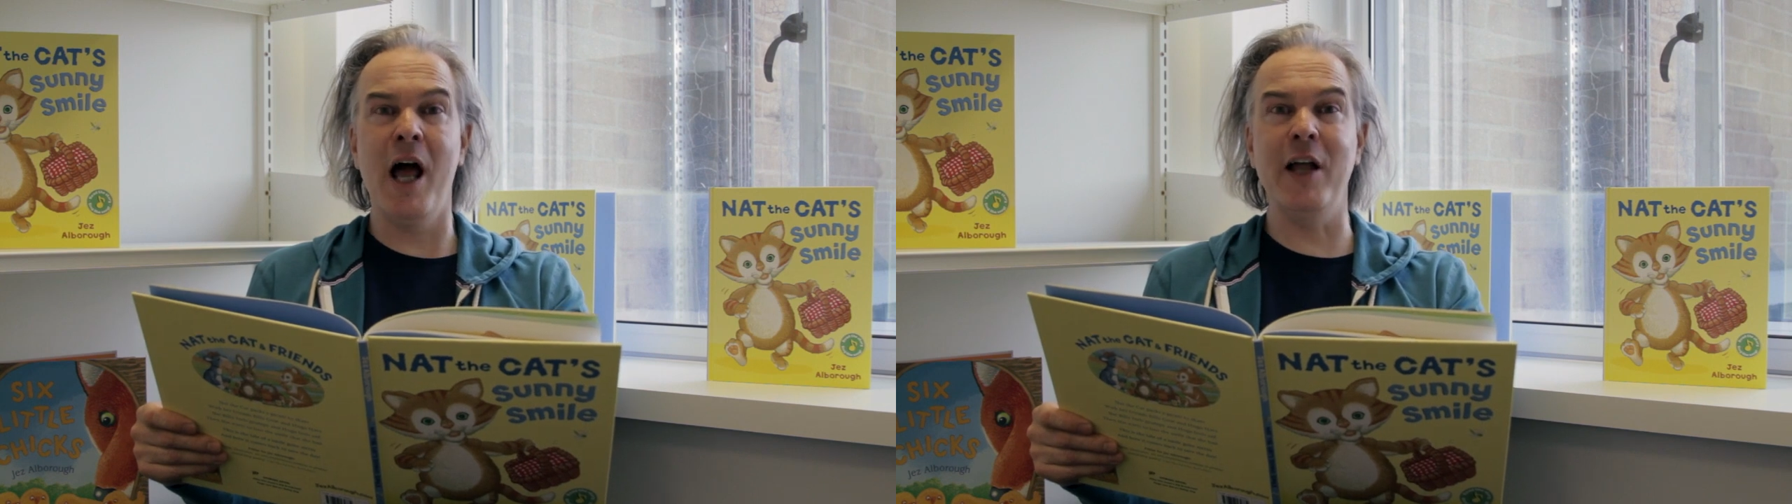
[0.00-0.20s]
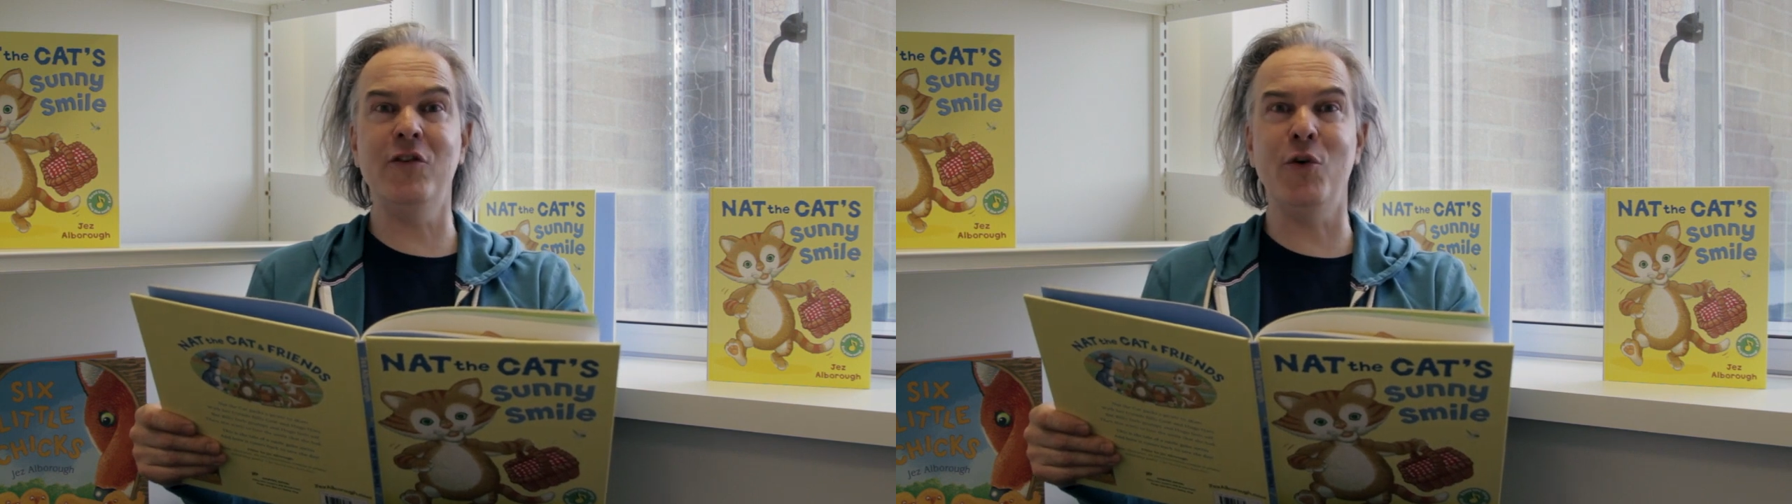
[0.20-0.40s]

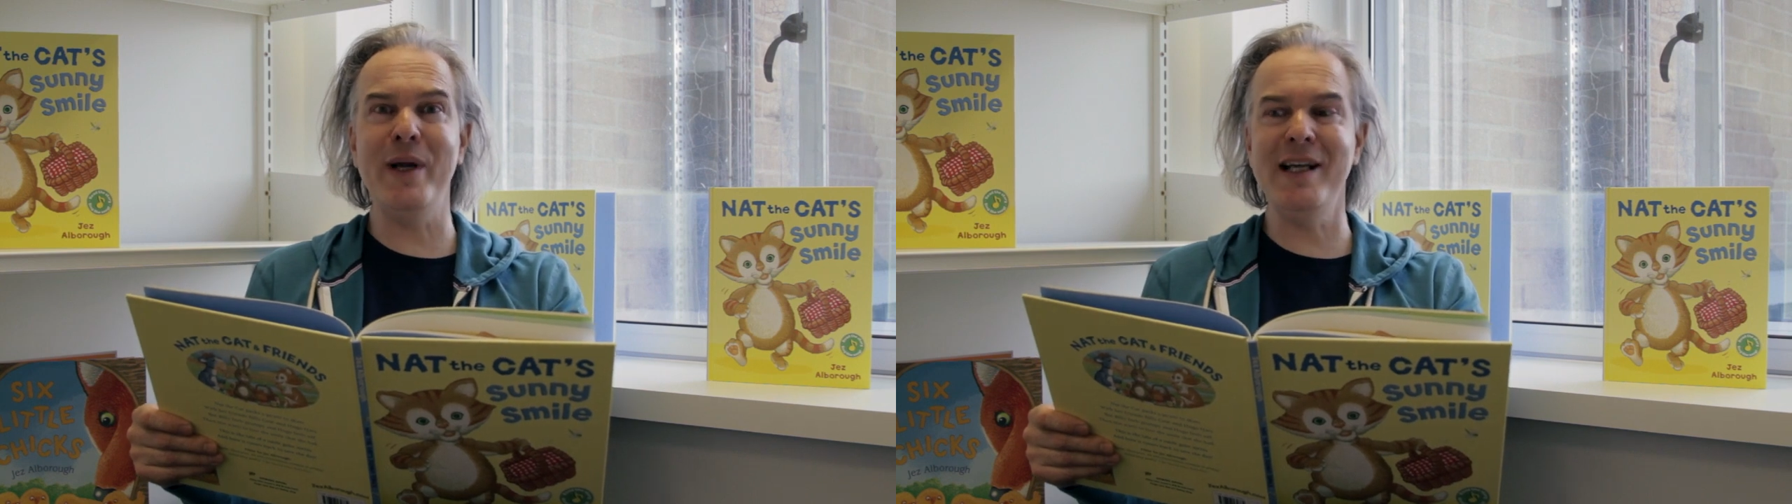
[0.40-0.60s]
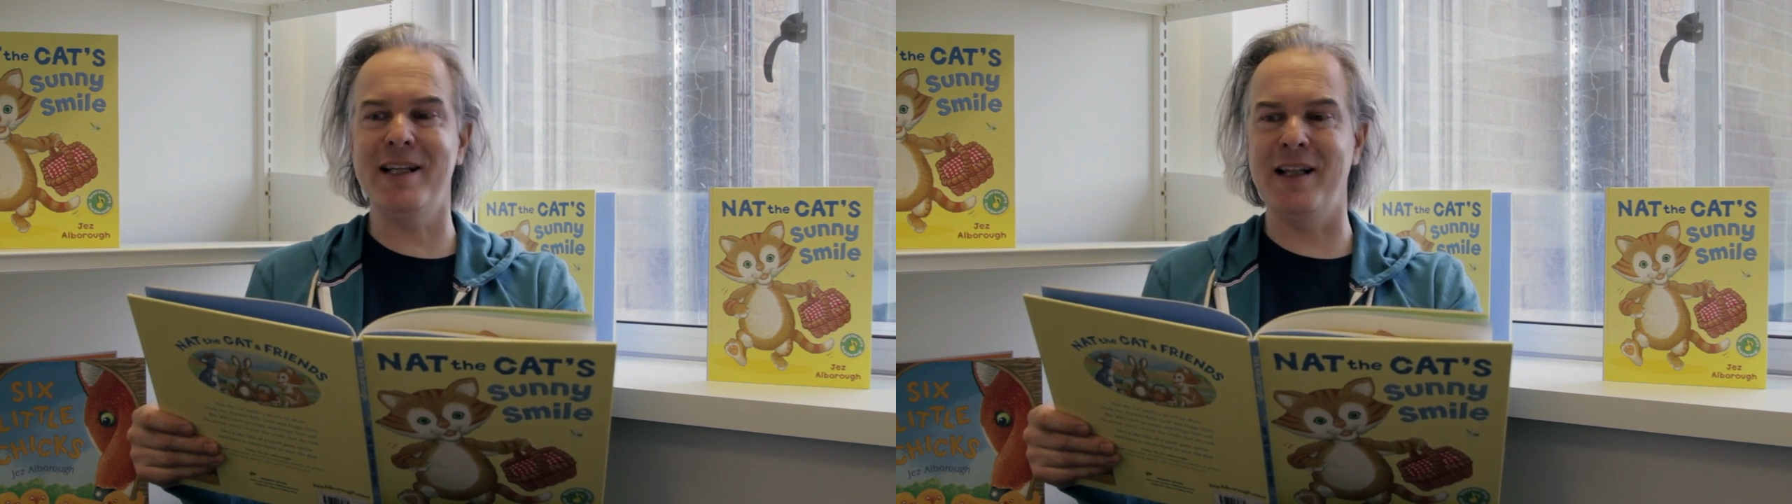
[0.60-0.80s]
and
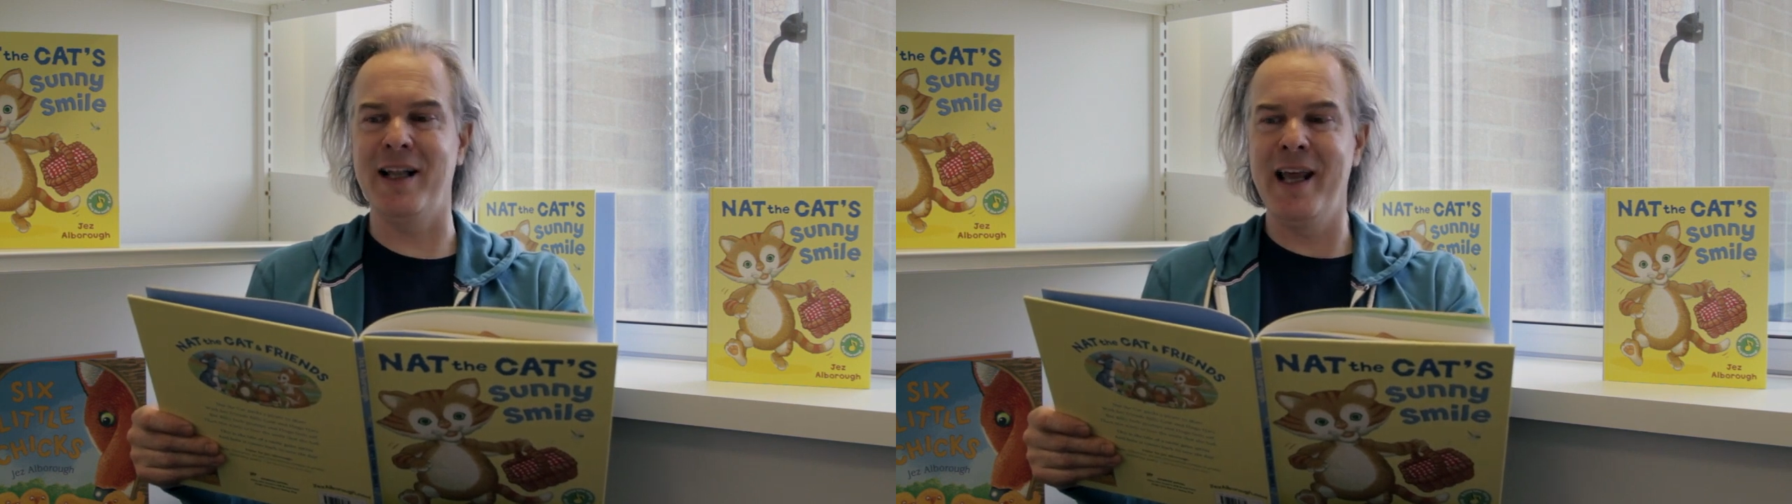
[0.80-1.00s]
twinkle